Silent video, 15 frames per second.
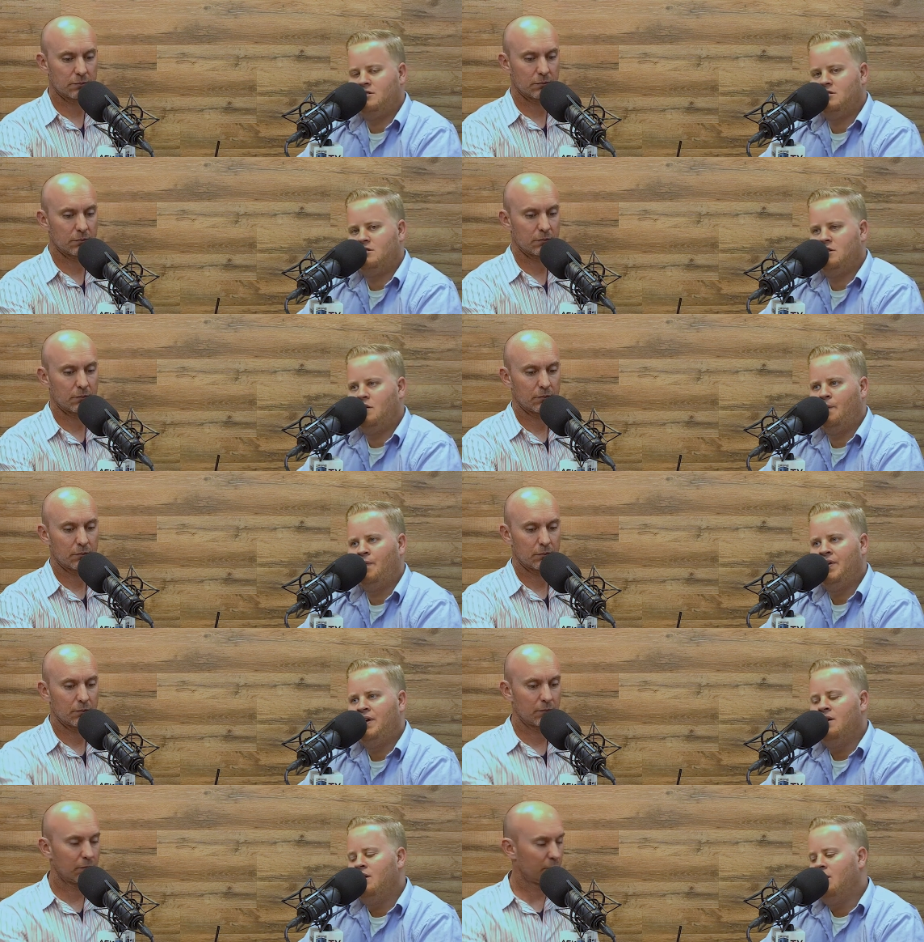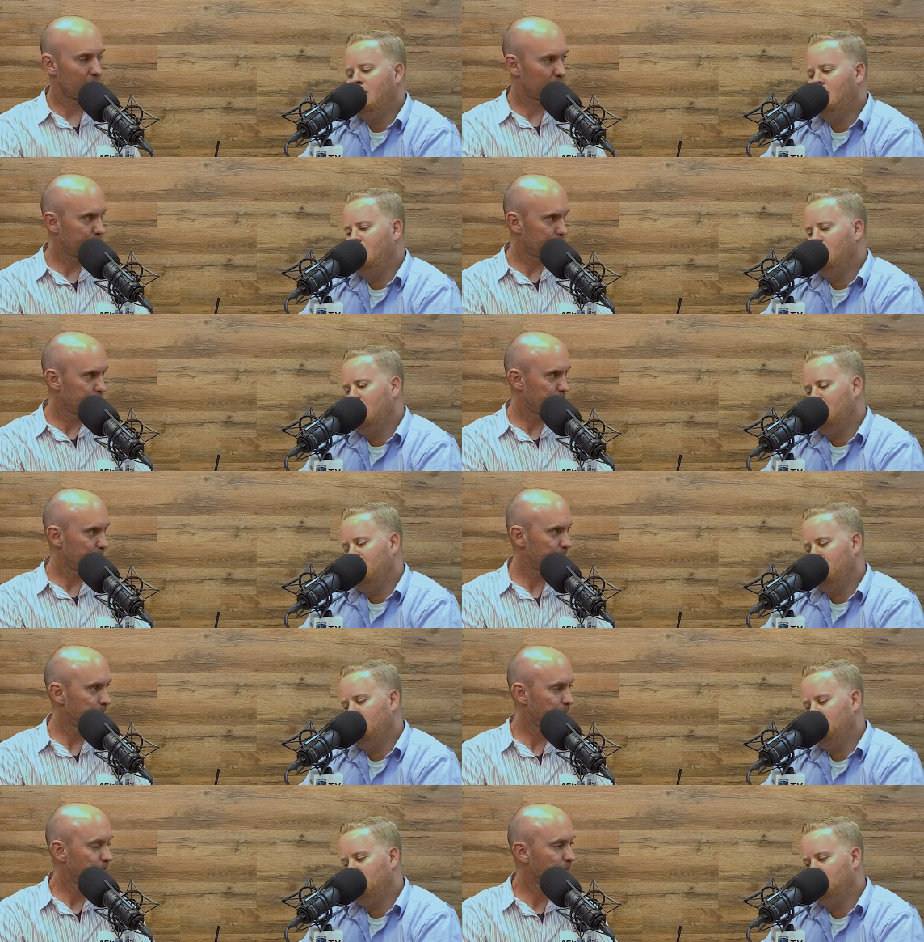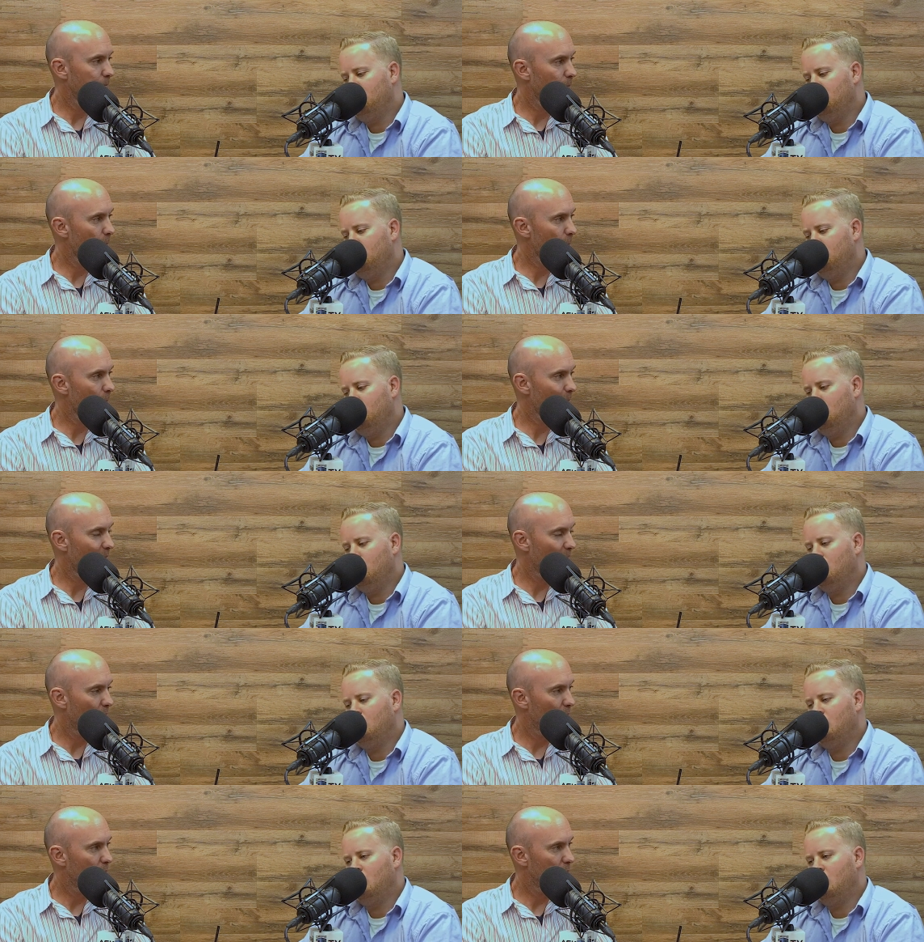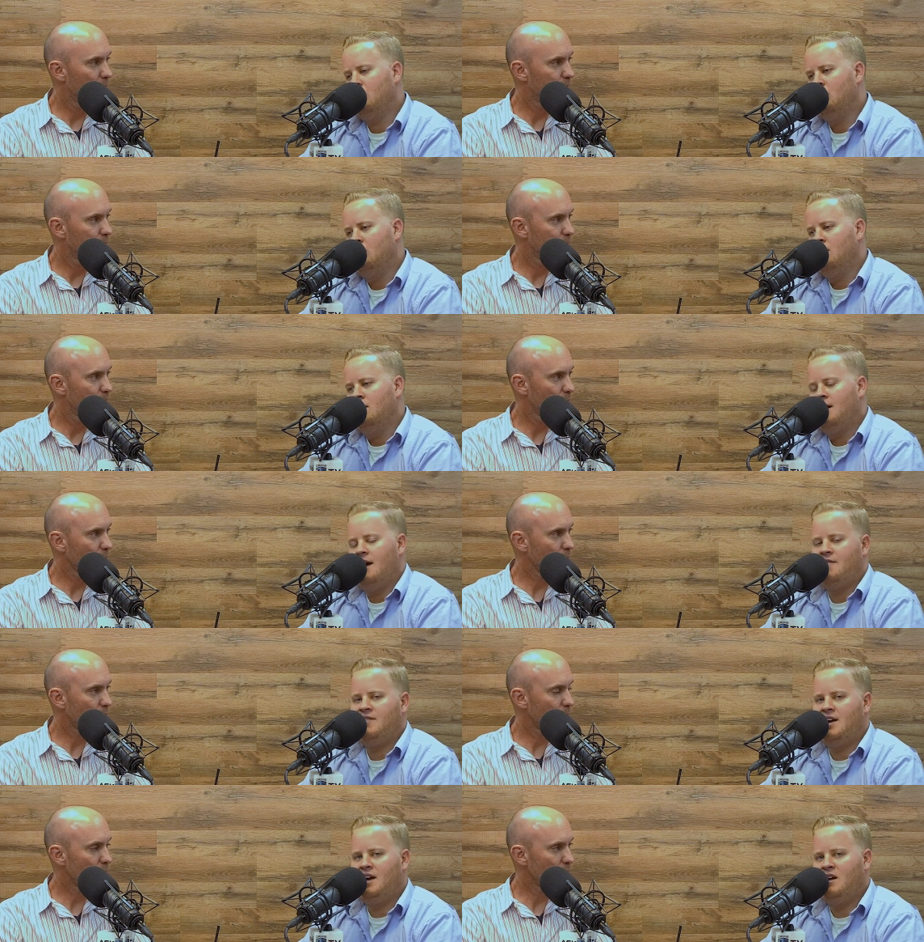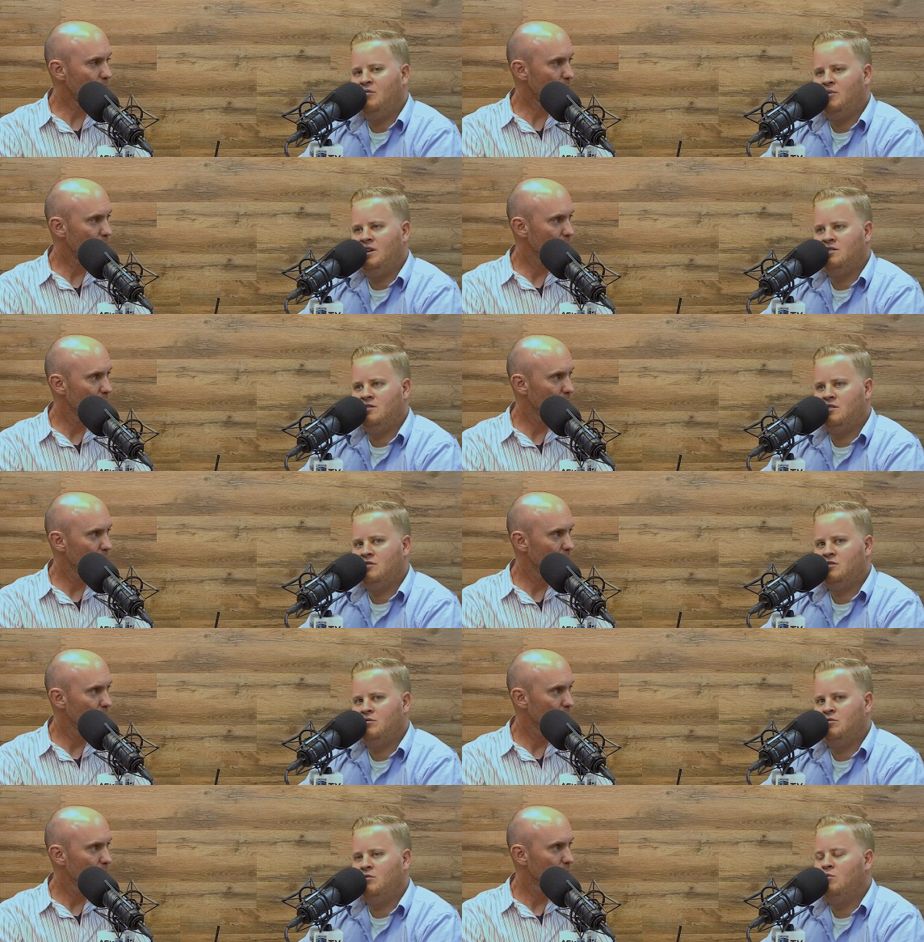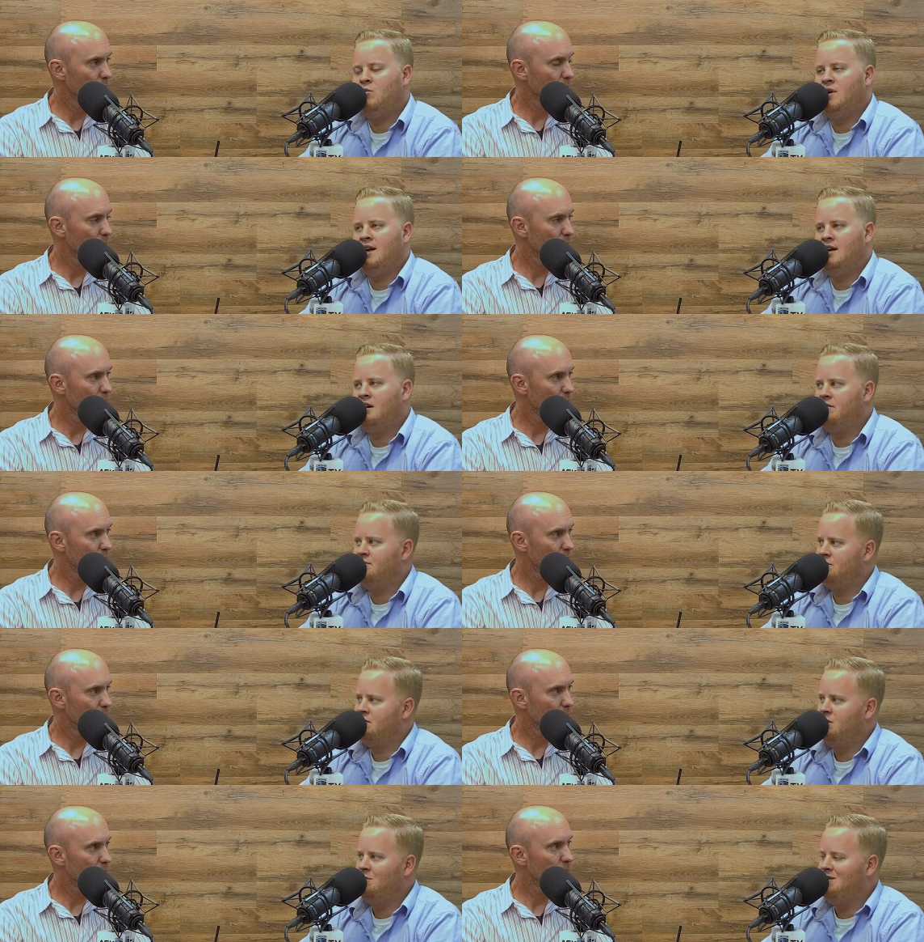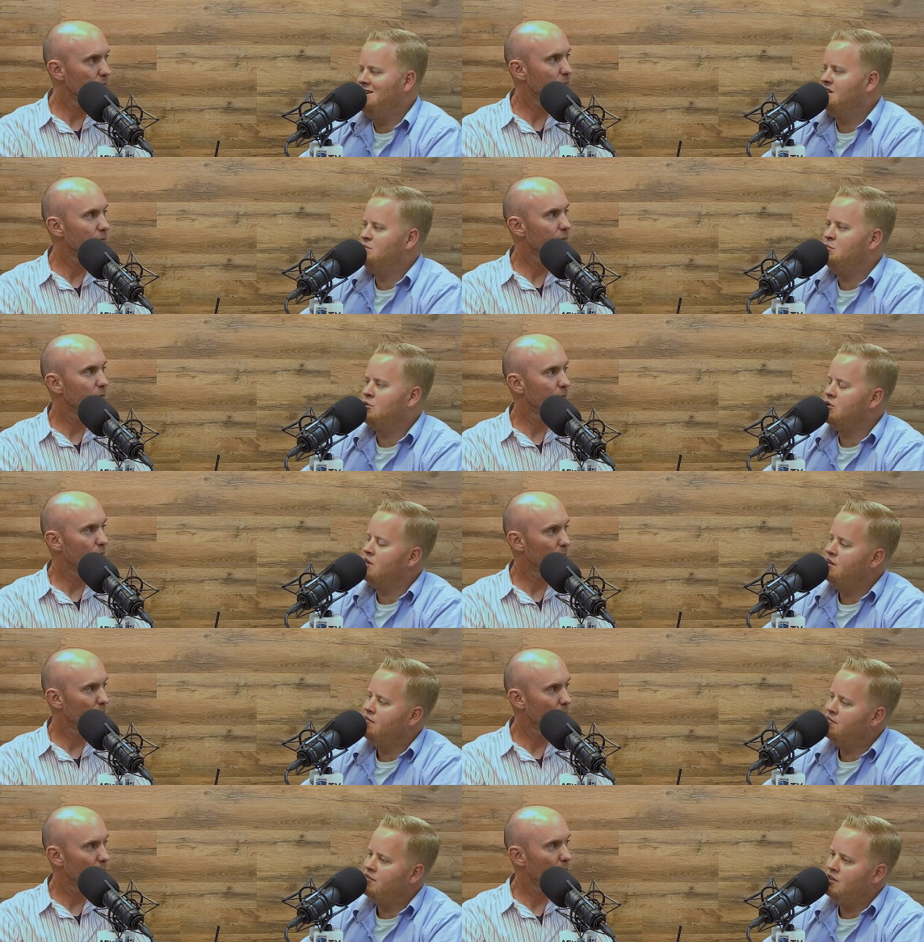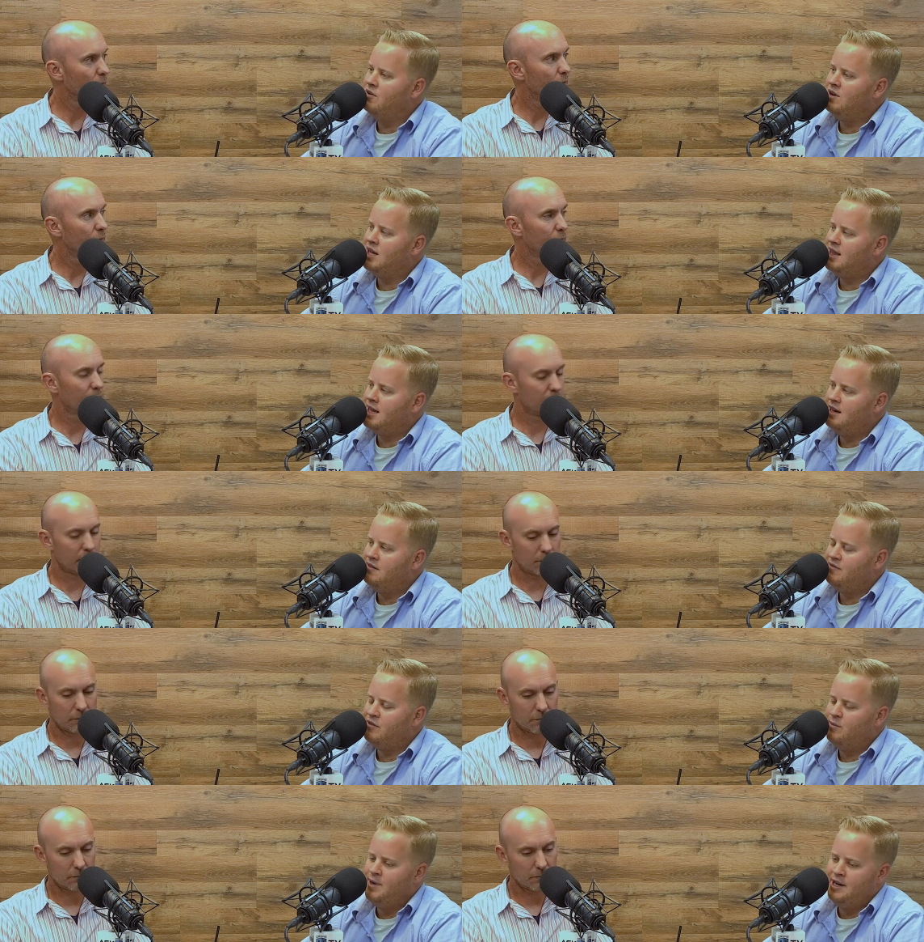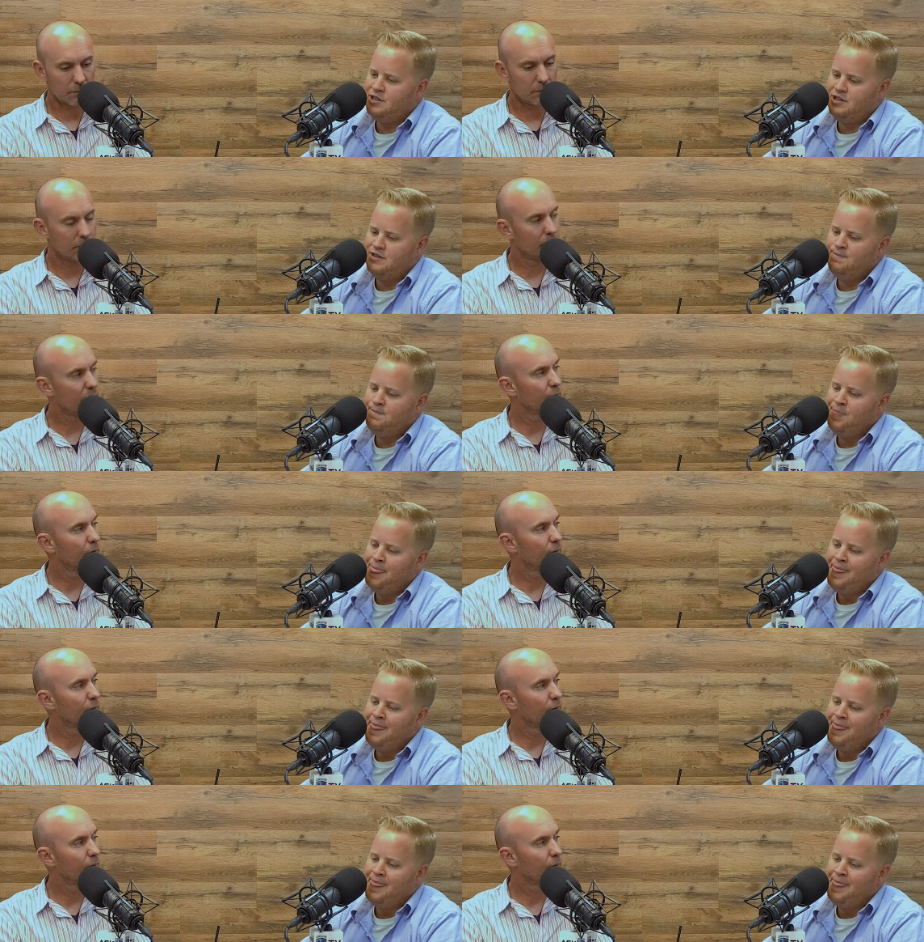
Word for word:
Speaker 1: So, uh, if you do your FAA research through 1 800 WX Brief, you'll get that information.